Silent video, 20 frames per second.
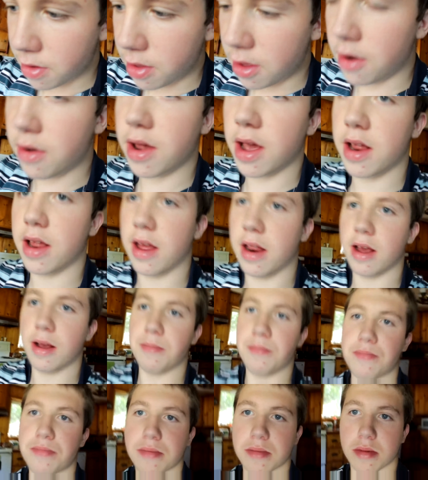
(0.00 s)
No, they
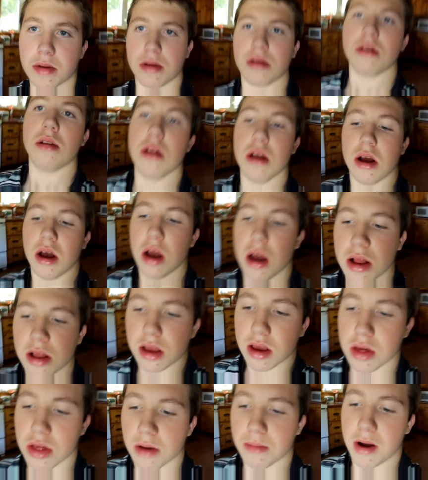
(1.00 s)
didn't.
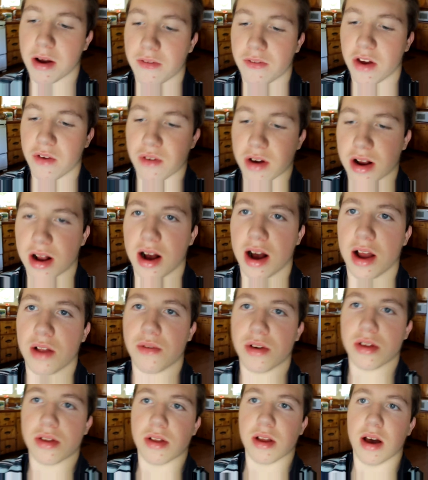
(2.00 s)
These are my favorite
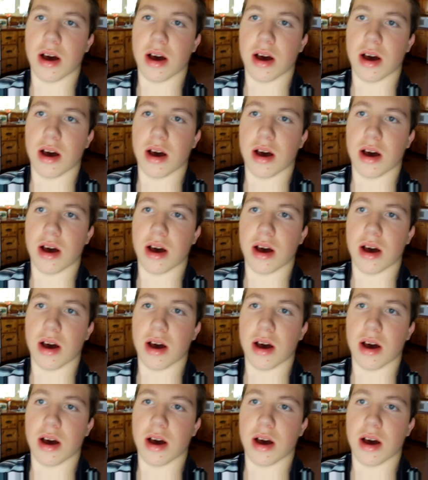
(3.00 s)
kind with